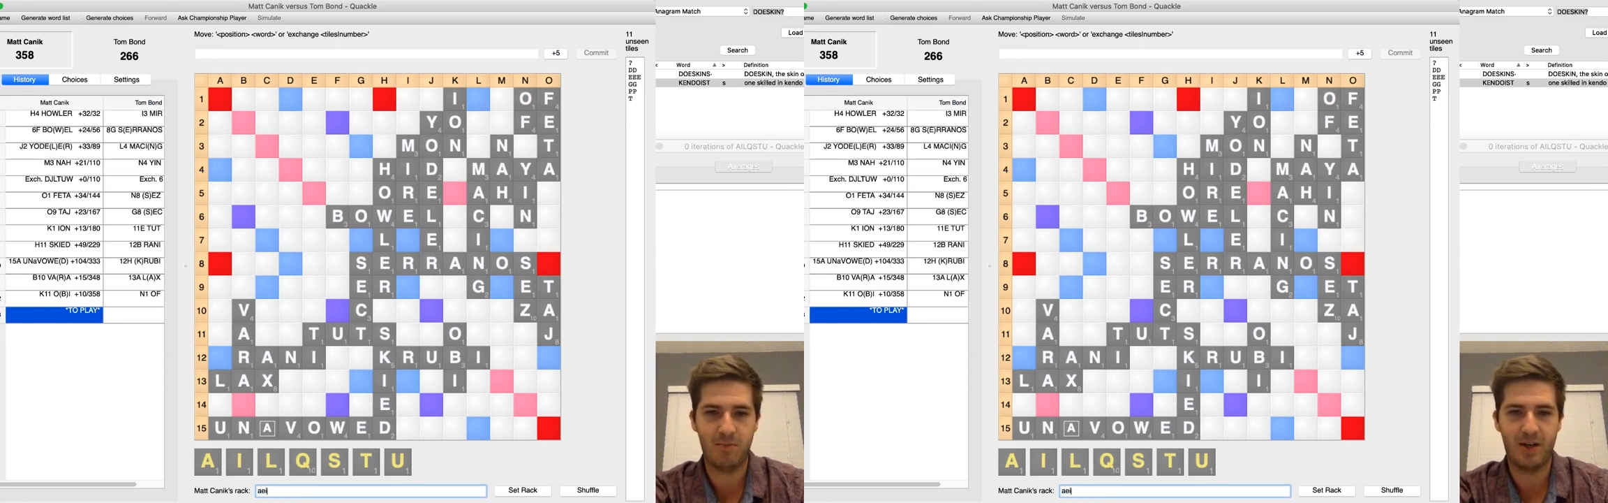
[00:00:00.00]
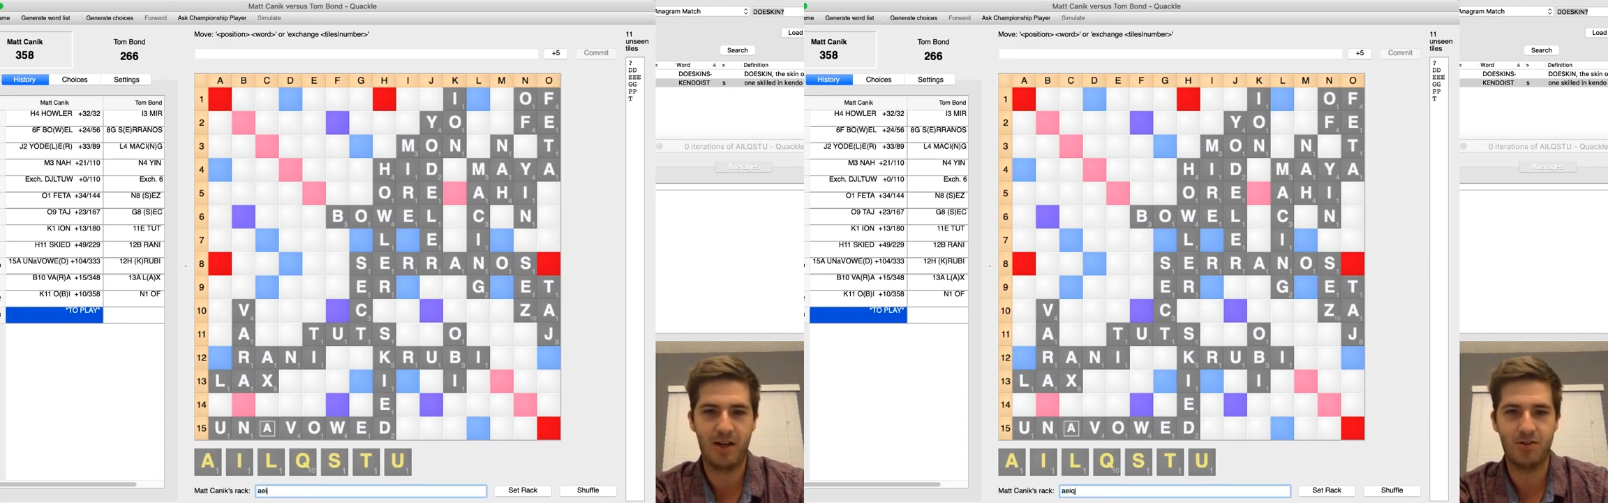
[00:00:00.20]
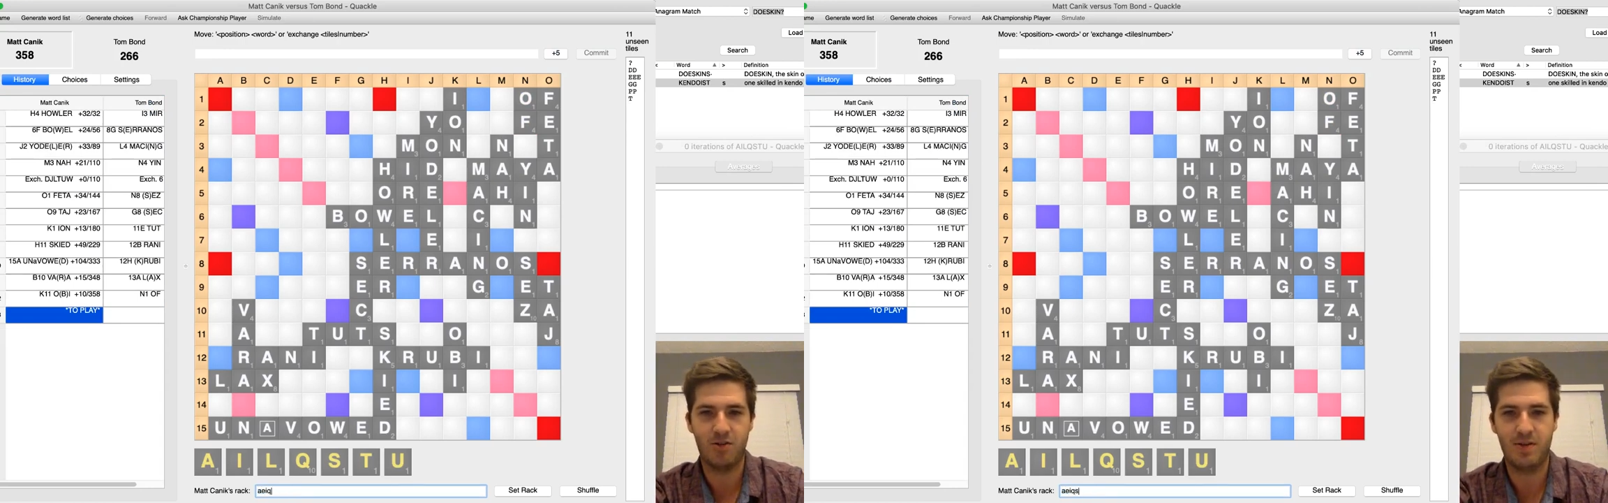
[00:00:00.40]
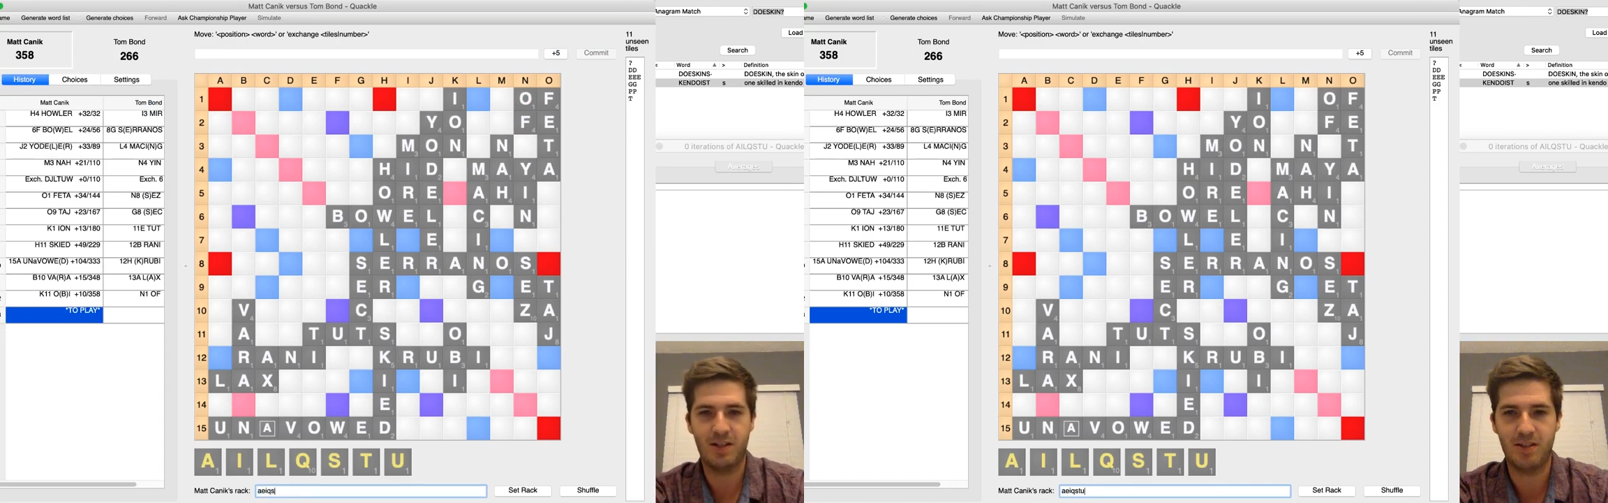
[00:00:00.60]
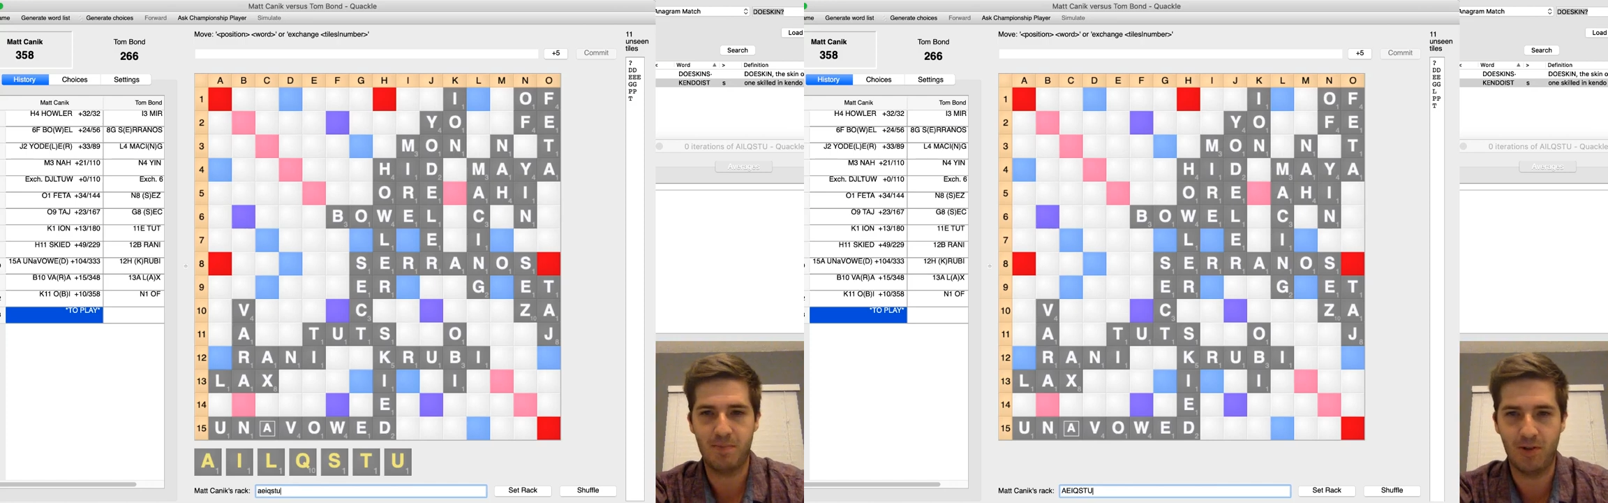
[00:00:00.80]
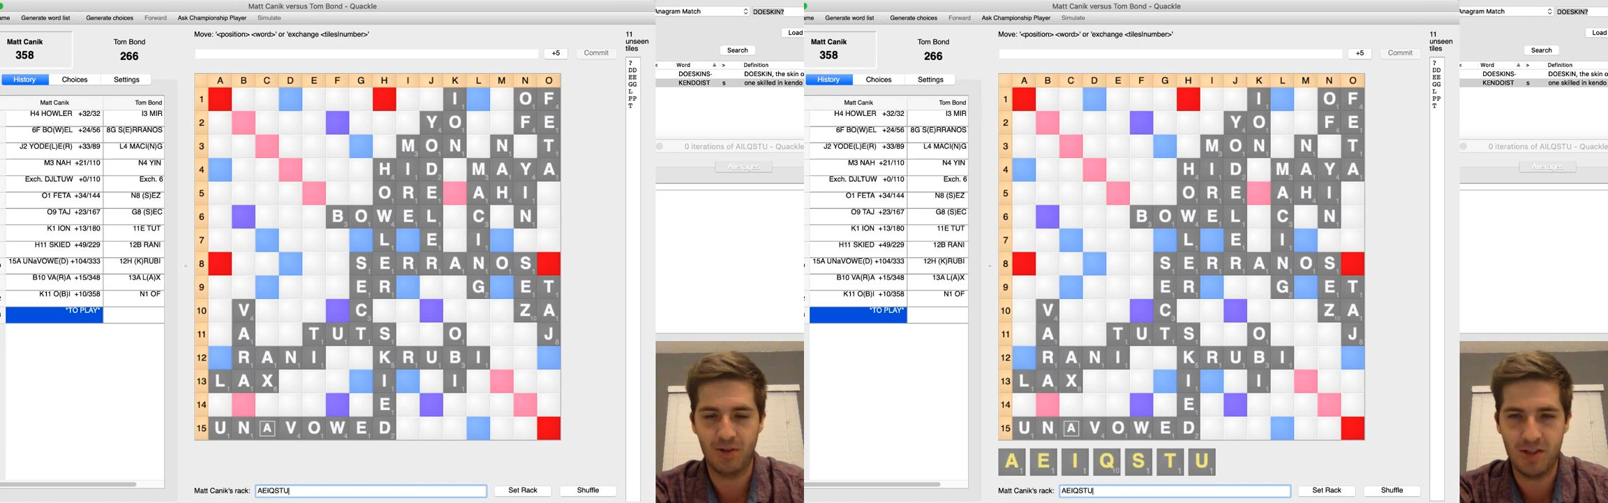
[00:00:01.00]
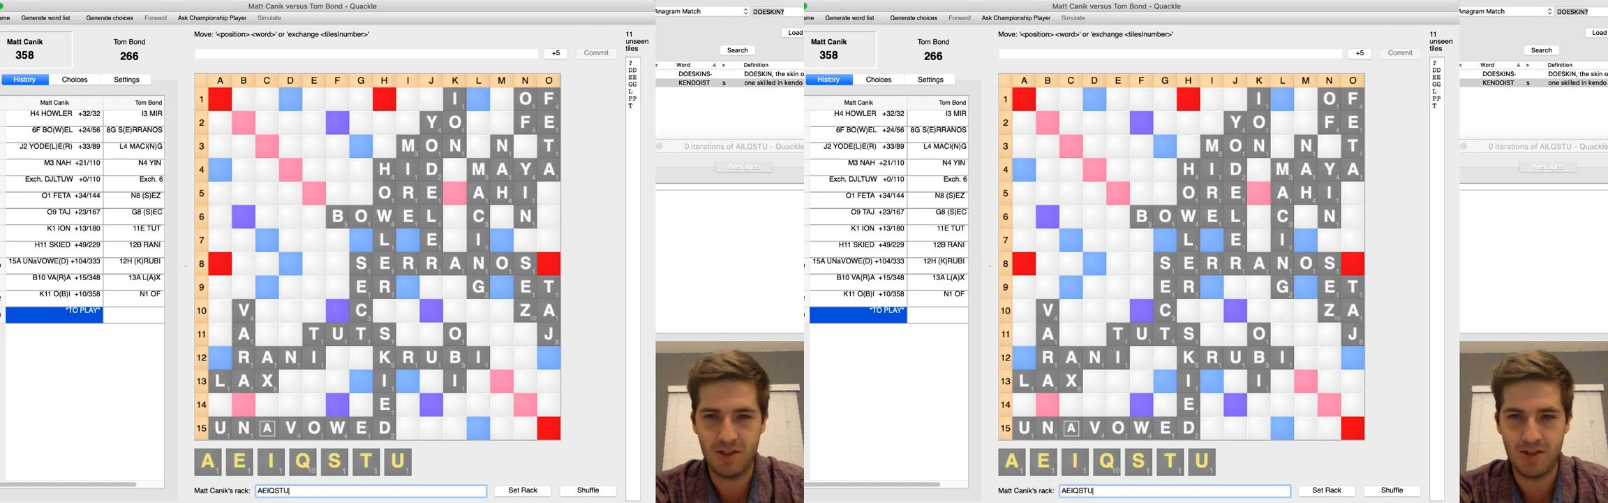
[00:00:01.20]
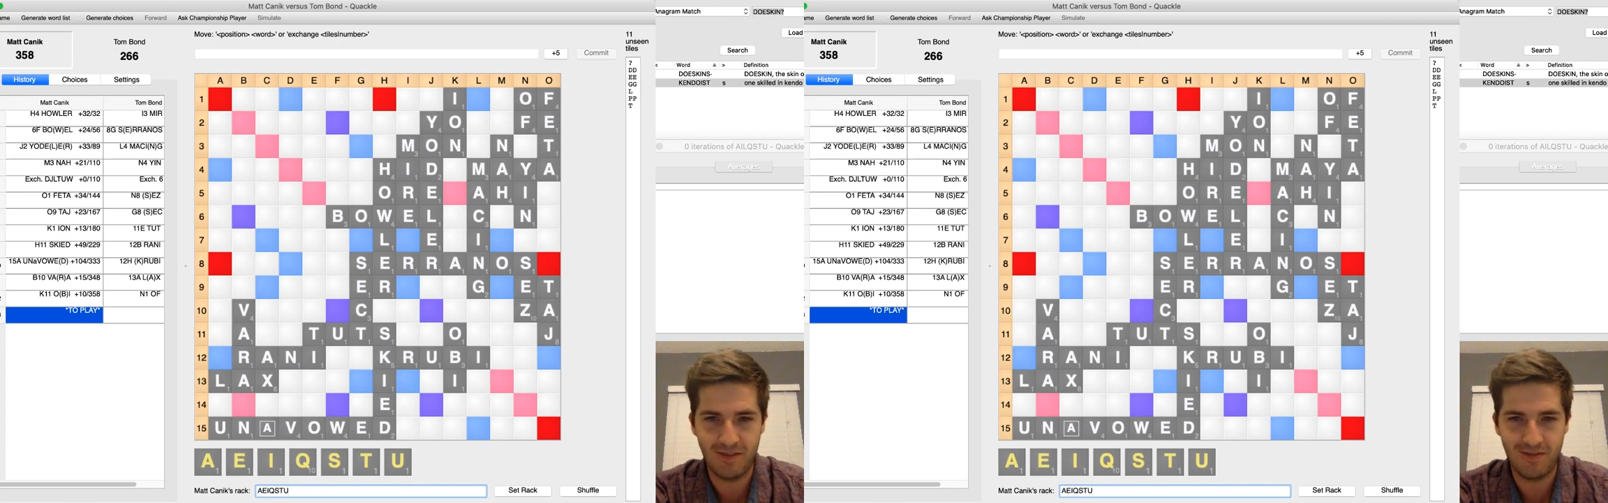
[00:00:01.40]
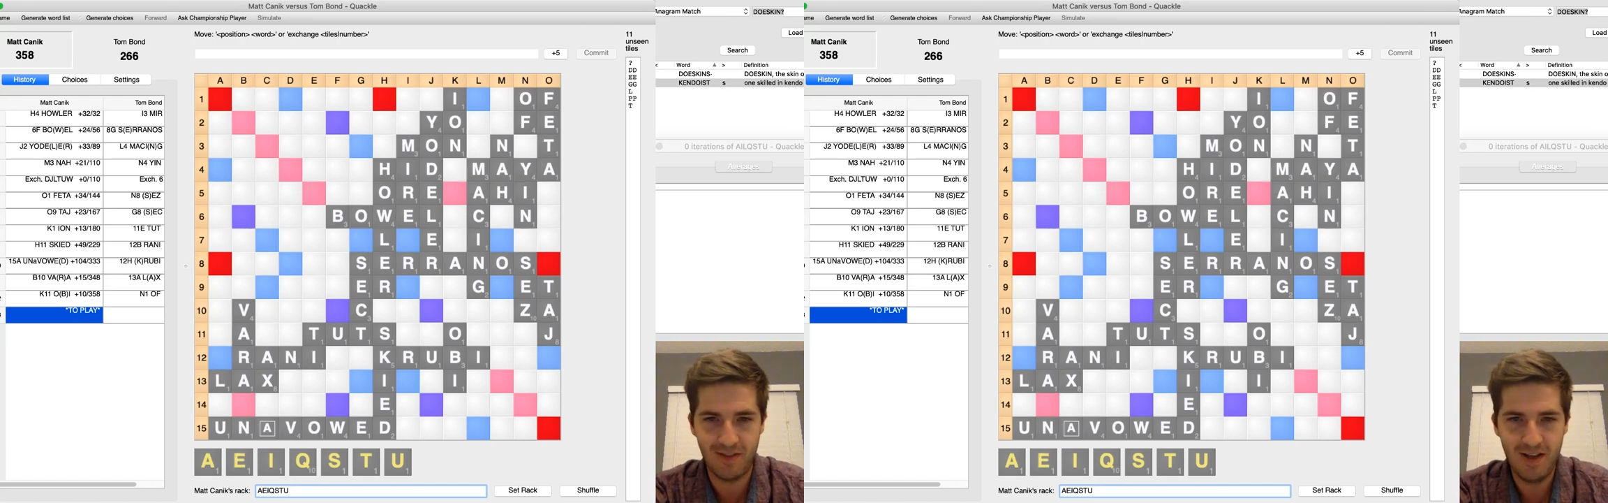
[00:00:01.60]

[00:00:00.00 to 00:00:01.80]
but I also picked up all this stuff,